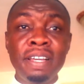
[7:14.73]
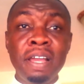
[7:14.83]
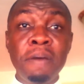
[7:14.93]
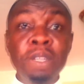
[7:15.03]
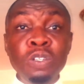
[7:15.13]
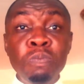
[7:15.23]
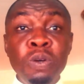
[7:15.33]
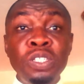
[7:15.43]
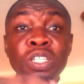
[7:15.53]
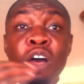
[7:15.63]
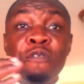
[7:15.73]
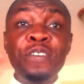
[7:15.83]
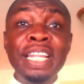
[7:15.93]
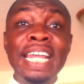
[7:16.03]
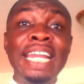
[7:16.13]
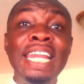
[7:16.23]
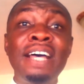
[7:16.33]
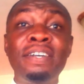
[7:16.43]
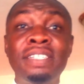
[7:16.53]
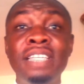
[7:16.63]
But most often than
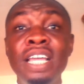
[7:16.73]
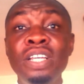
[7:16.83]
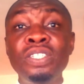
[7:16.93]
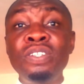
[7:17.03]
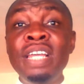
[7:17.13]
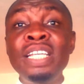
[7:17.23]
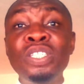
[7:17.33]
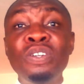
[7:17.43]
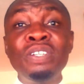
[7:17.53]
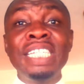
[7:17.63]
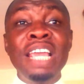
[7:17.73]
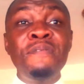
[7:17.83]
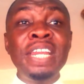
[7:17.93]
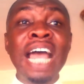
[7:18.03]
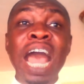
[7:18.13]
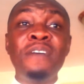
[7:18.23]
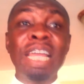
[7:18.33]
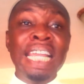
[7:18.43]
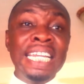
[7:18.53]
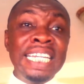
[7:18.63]
not, students don't even have
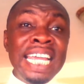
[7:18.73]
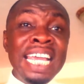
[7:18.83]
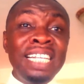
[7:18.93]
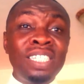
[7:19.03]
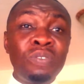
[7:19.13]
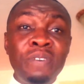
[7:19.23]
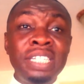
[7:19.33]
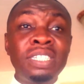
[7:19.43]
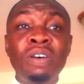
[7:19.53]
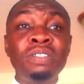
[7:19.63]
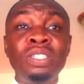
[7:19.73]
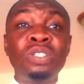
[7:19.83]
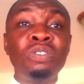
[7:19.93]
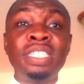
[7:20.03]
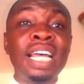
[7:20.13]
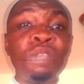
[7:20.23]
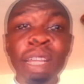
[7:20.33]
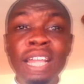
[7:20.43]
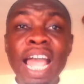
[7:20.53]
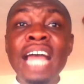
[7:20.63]
these resources to start
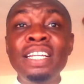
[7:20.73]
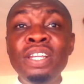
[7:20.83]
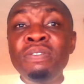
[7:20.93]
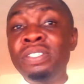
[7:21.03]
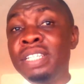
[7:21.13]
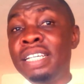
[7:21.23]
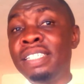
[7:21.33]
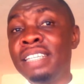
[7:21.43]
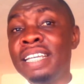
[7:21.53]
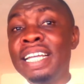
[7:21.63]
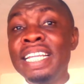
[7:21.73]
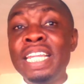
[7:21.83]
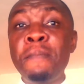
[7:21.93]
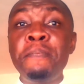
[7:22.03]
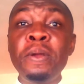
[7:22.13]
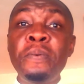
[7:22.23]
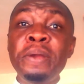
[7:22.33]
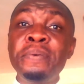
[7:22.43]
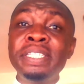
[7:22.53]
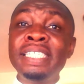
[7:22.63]
with. Due to this, the
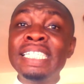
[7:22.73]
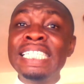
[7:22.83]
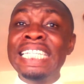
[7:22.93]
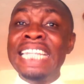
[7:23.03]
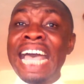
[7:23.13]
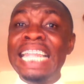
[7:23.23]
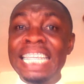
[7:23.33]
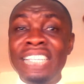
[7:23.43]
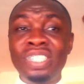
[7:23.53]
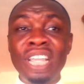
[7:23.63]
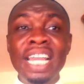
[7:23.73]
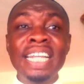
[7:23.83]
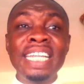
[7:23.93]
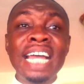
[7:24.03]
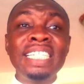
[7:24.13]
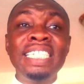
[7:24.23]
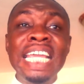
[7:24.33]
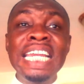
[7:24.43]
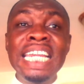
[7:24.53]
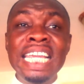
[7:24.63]
prerequisite knowledge that they
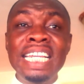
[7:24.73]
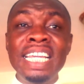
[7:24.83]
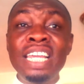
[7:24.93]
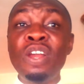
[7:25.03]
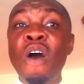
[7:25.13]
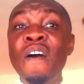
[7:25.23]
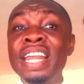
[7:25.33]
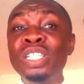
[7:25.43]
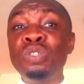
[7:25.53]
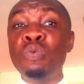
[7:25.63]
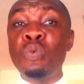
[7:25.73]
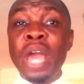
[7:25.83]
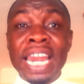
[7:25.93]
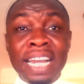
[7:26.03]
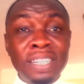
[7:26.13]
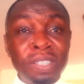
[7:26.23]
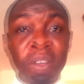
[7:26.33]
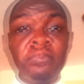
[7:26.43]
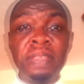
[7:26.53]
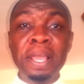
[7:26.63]
need in order to weather the
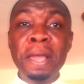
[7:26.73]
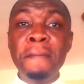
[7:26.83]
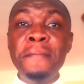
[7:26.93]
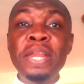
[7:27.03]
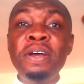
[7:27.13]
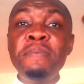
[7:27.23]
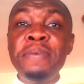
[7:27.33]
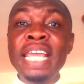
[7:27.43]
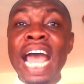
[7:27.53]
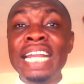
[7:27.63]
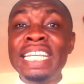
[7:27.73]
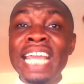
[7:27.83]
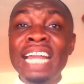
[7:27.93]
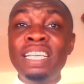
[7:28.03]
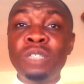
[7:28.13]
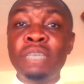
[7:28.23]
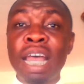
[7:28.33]
storm may not be at their disposal.